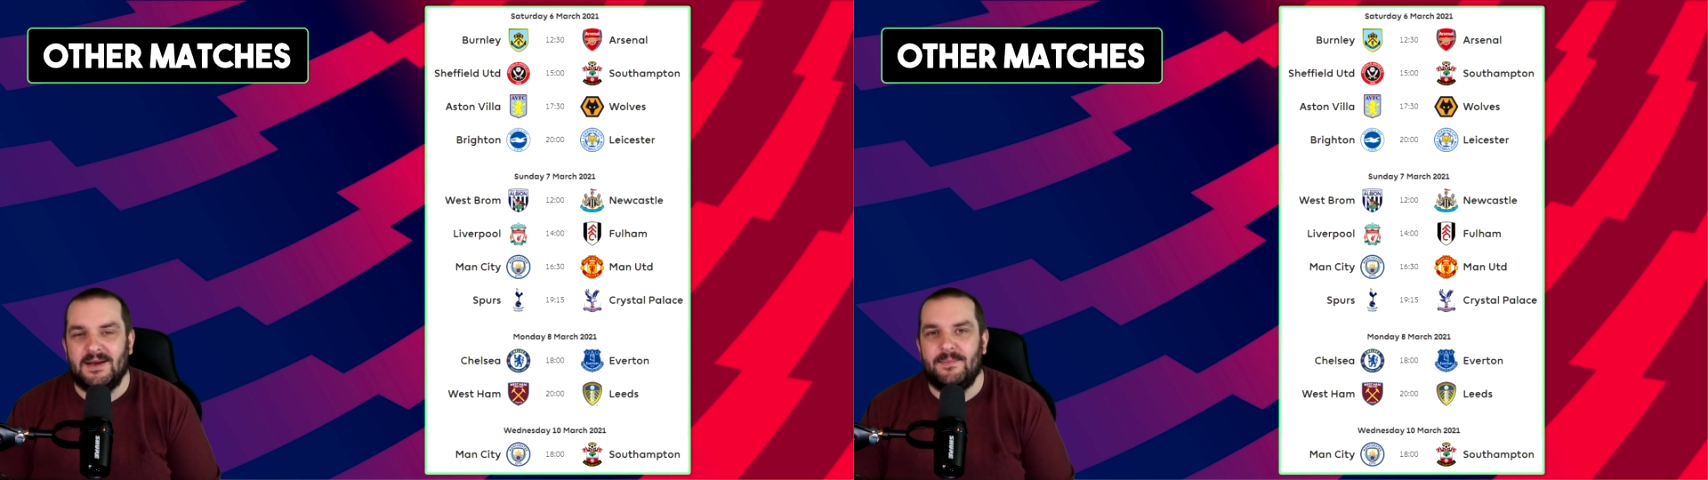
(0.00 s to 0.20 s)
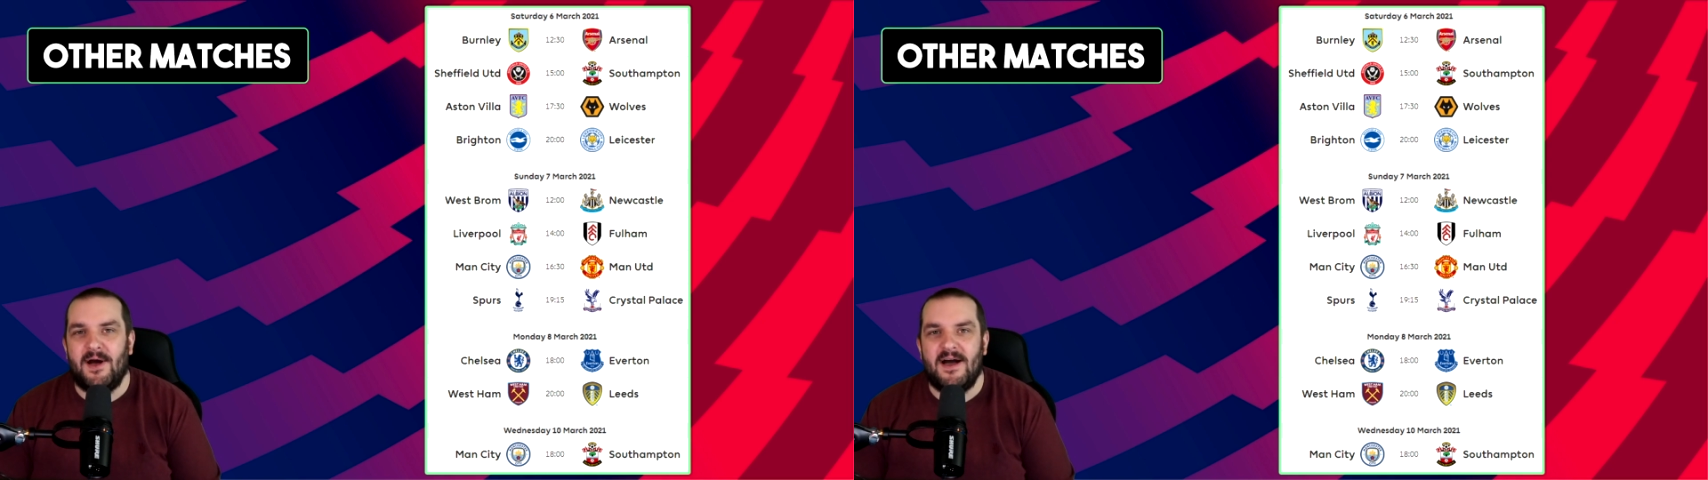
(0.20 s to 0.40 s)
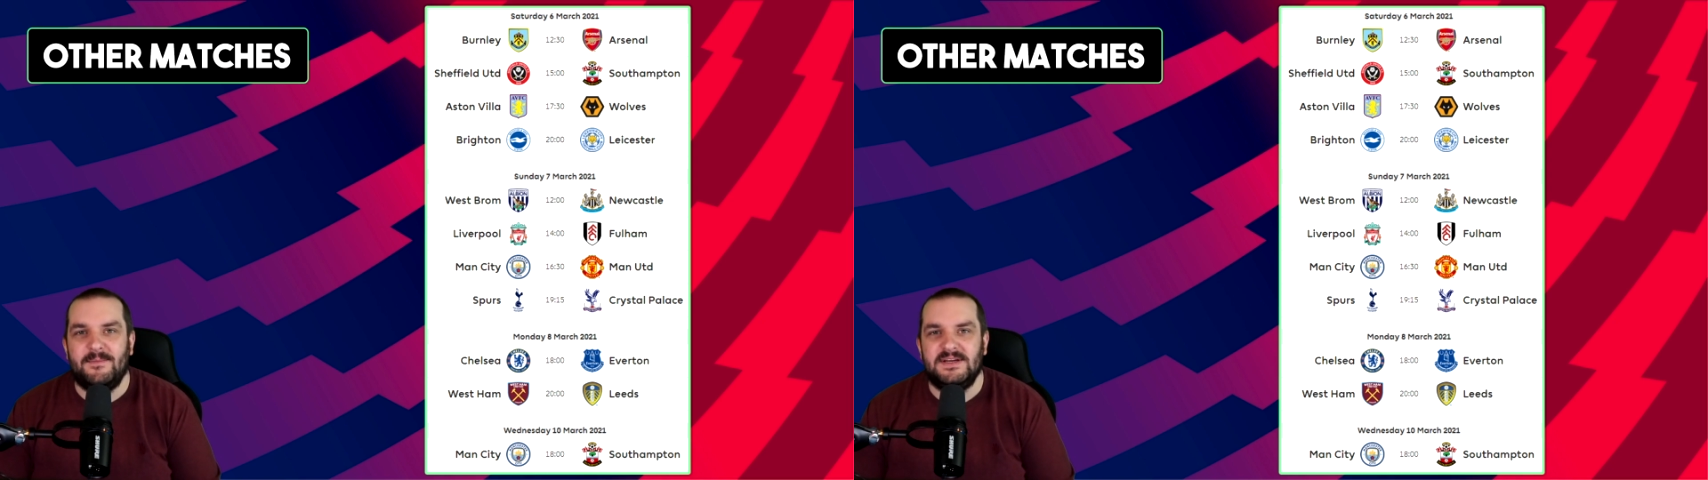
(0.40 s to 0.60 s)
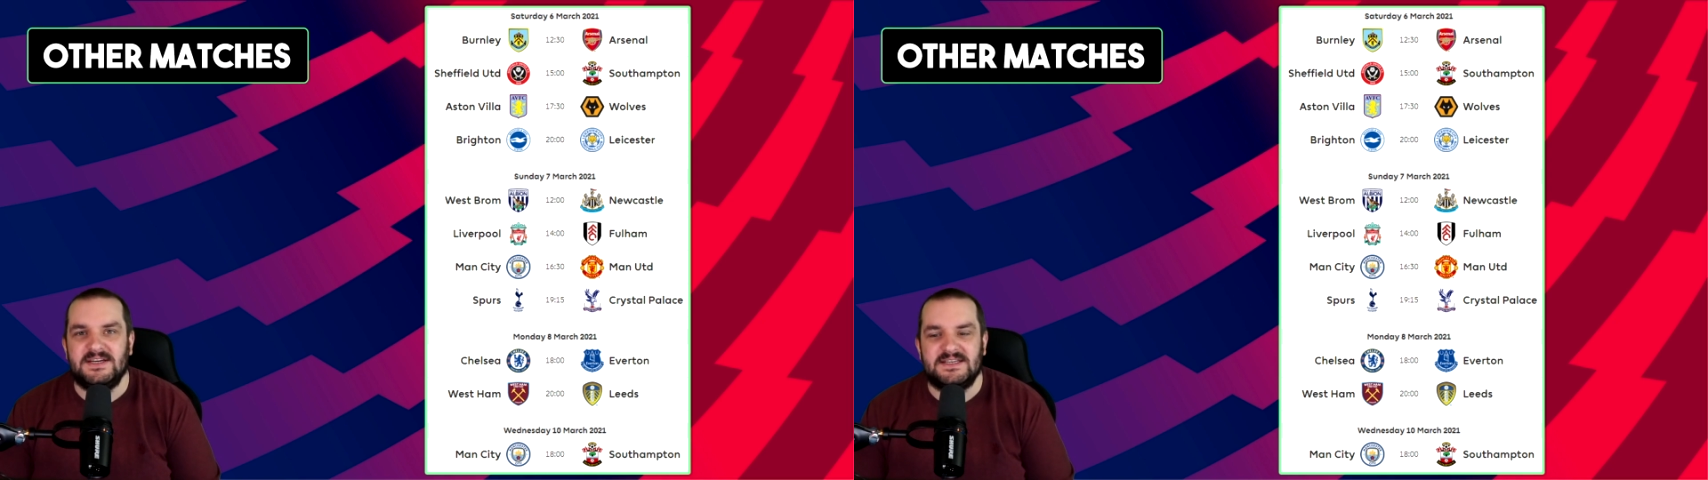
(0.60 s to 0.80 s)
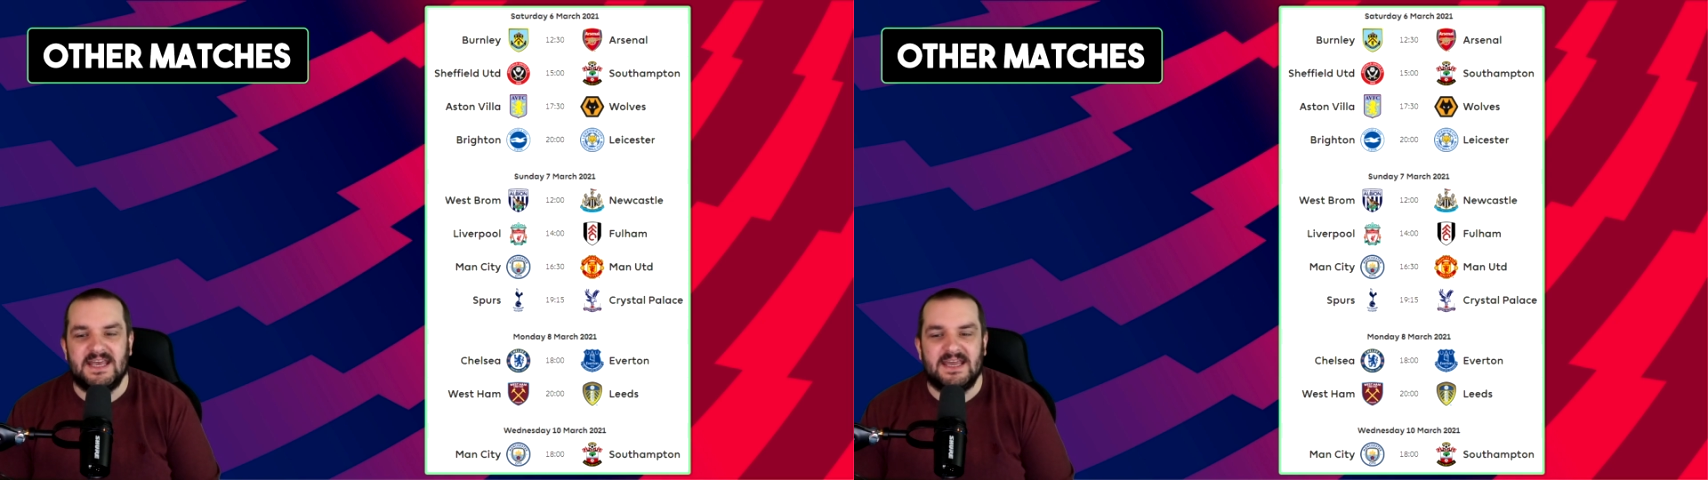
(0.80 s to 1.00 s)
and part of me
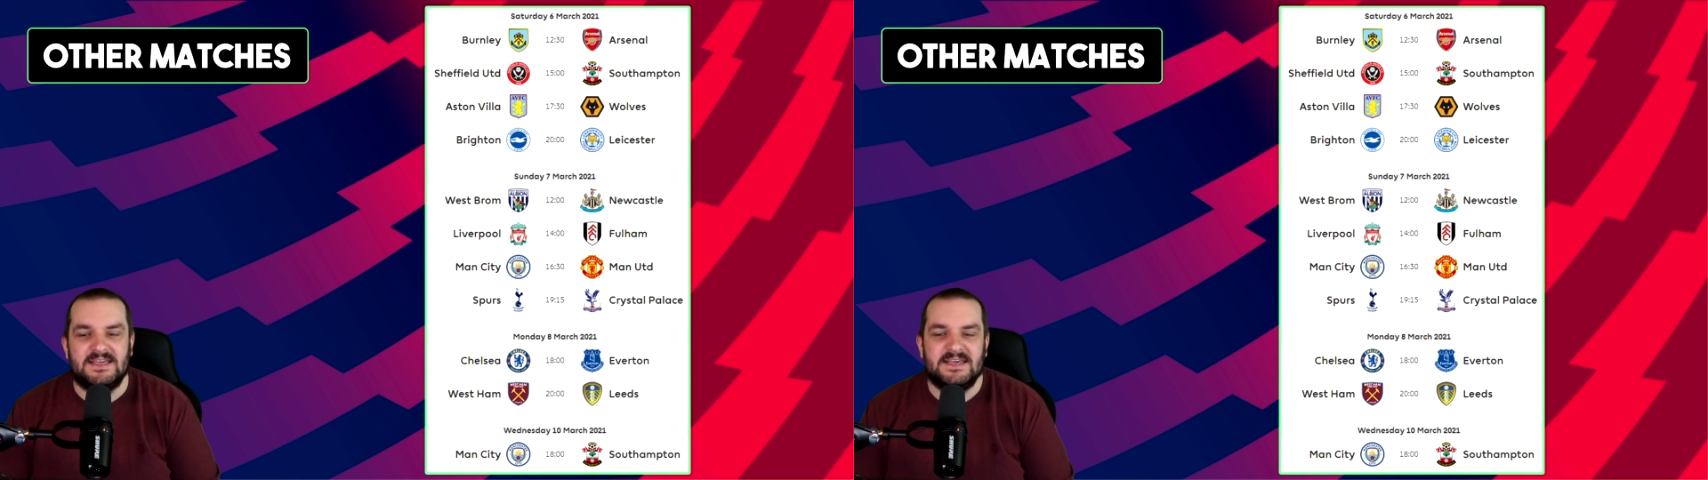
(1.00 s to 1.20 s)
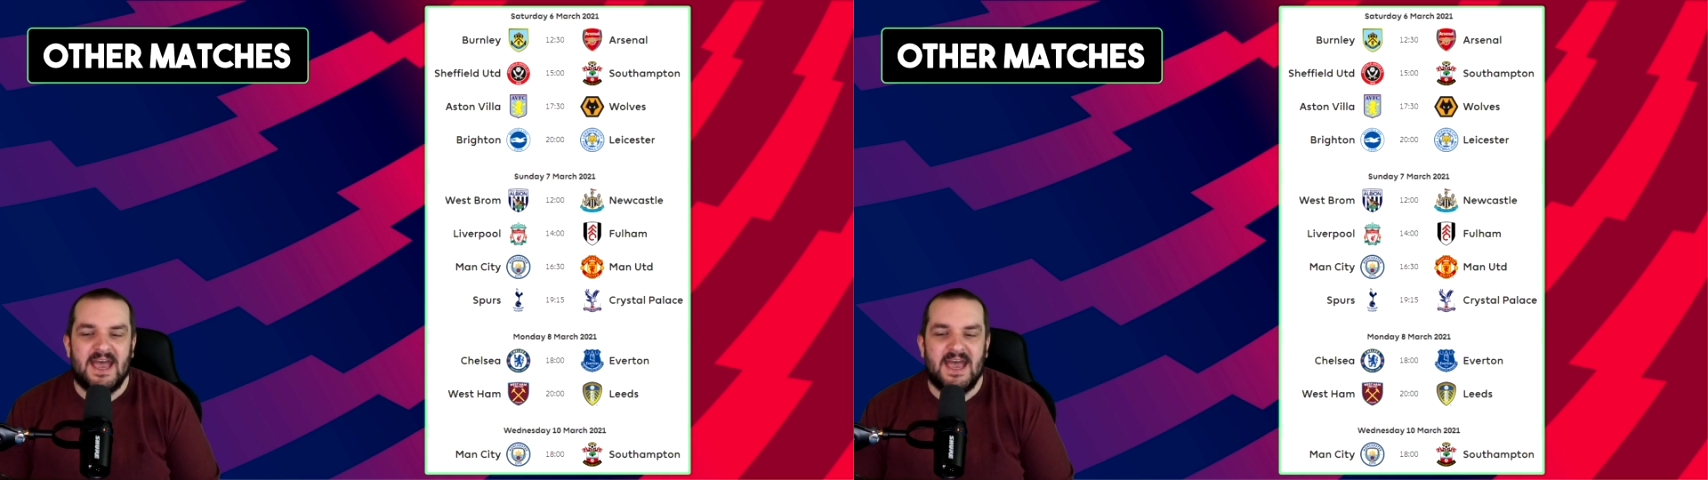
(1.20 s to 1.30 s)
just thinks